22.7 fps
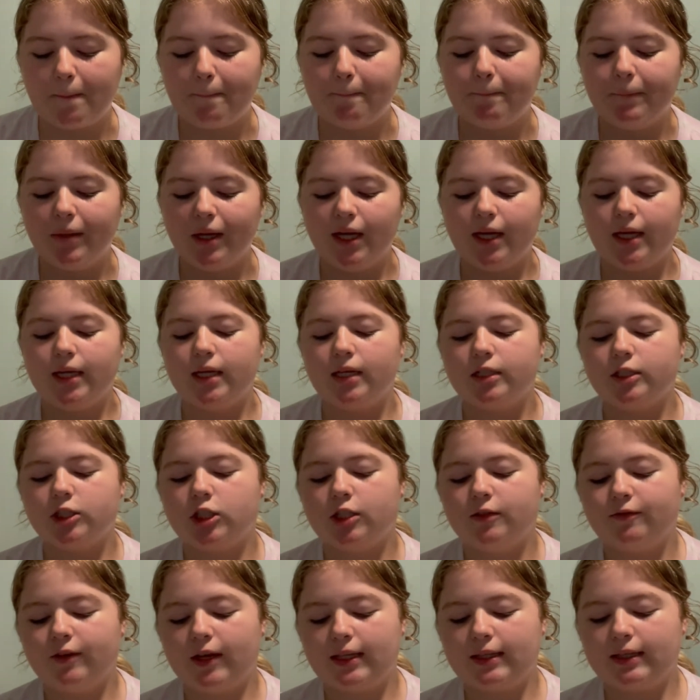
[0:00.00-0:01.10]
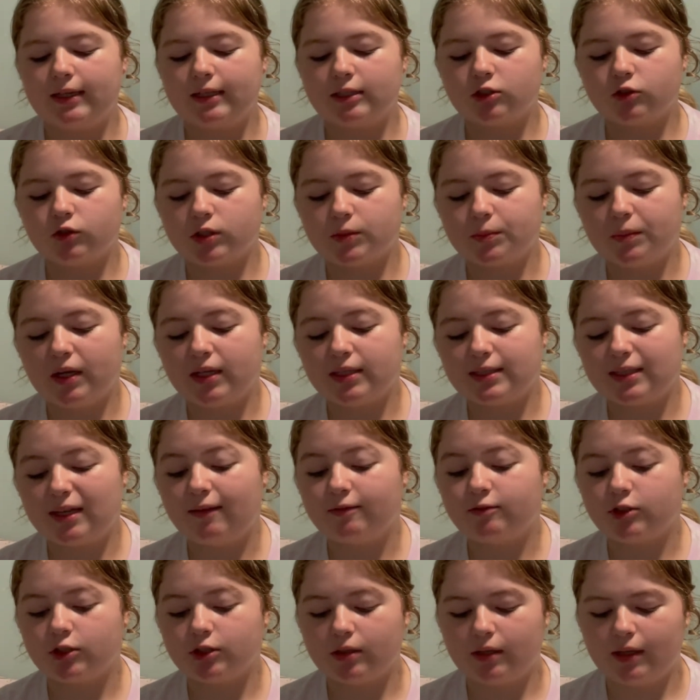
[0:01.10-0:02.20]
but she finally gets a response
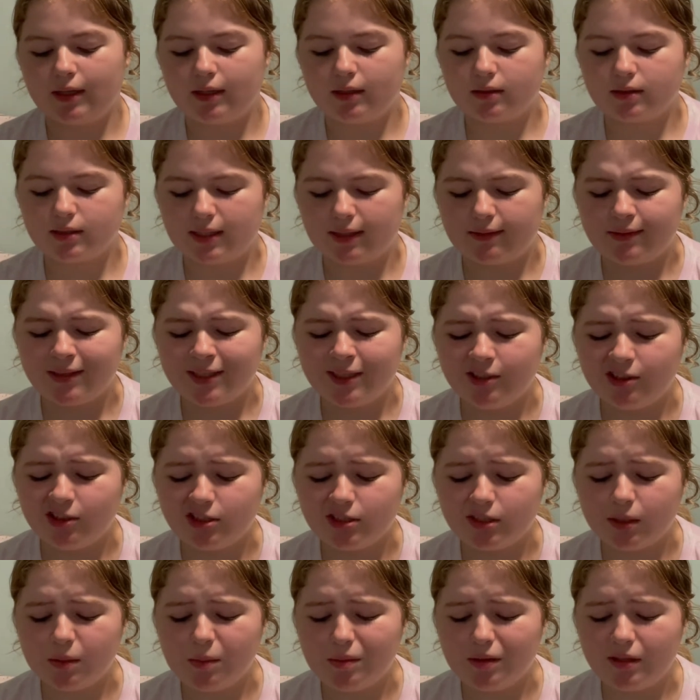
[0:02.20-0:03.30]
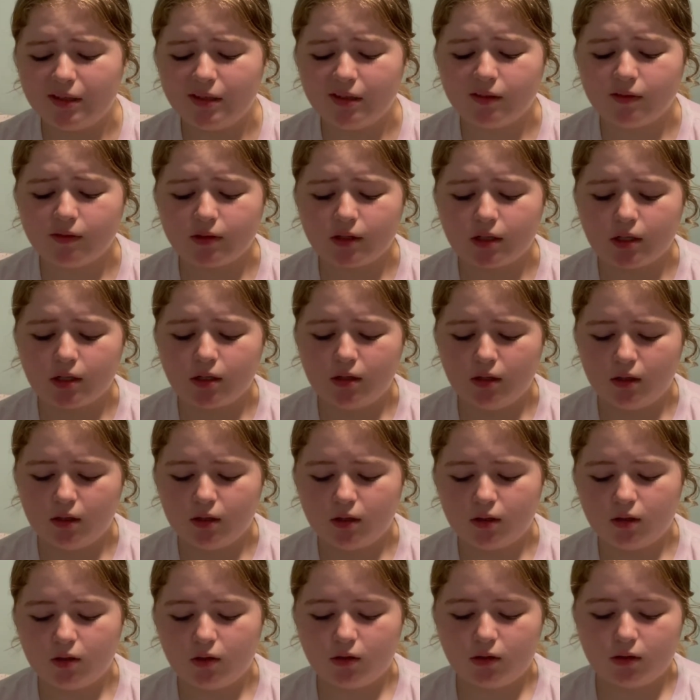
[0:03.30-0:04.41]
after like seven years, I believe.
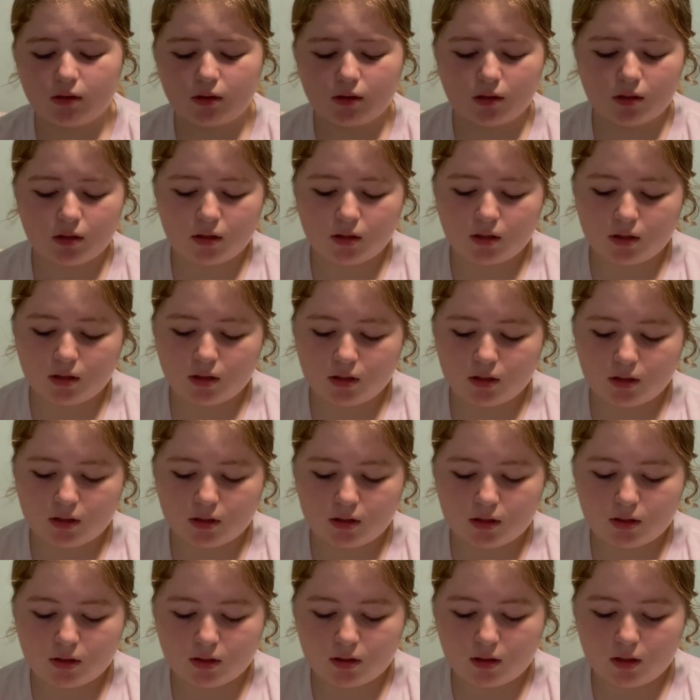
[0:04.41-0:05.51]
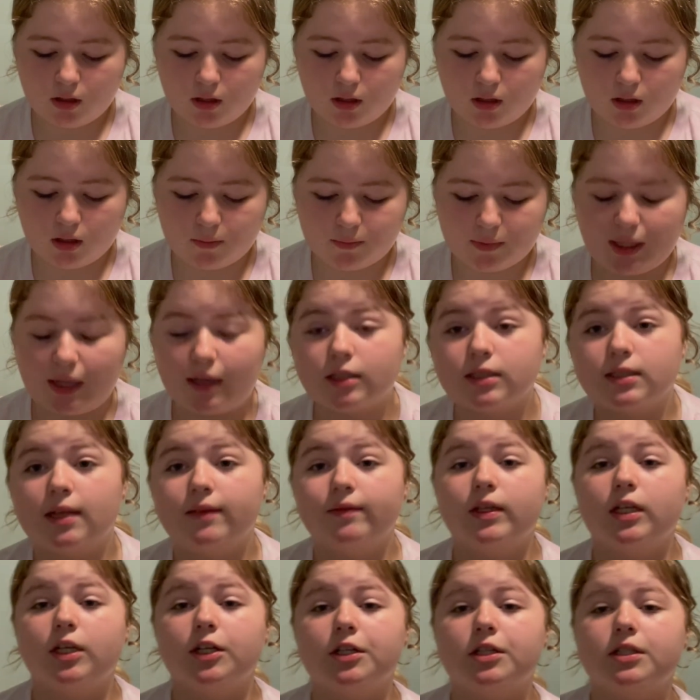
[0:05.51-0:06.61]
Or, um, yeah,
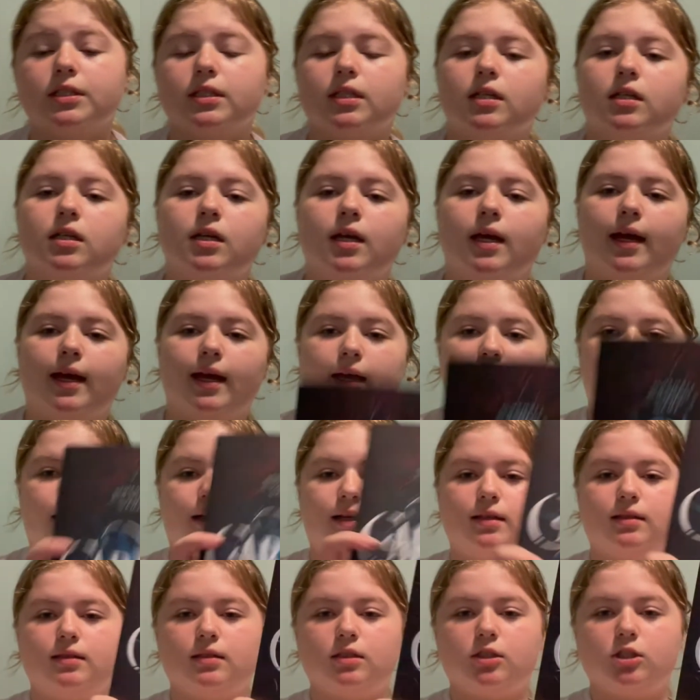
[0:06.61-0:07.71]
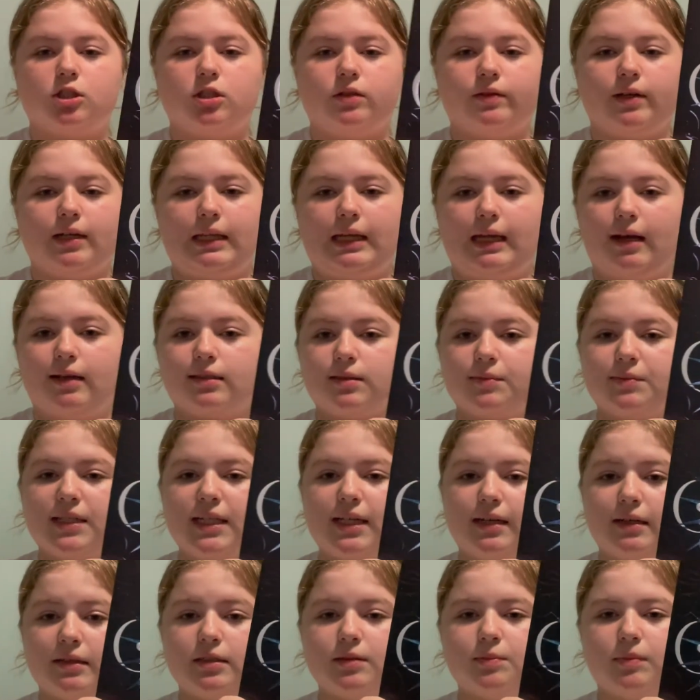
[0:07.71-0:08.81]
seven years. And she finally got some
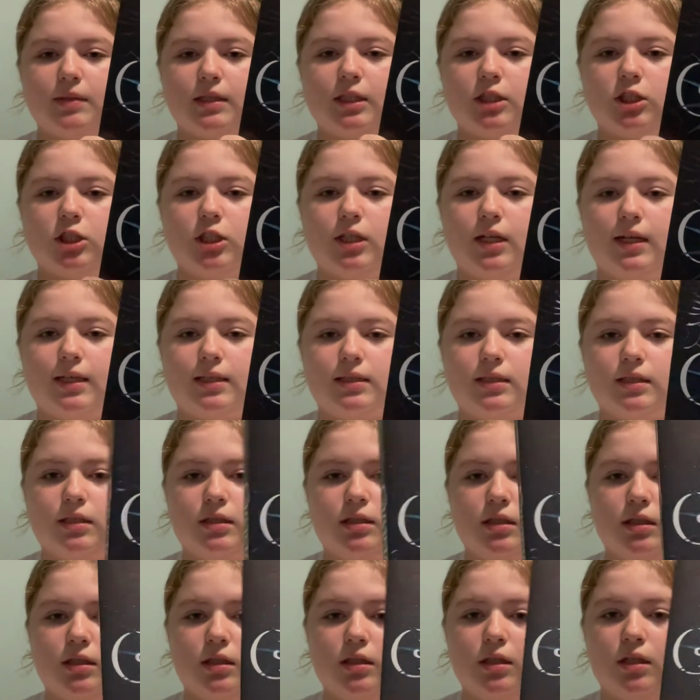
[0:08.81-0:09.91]
tickets, but then she has to,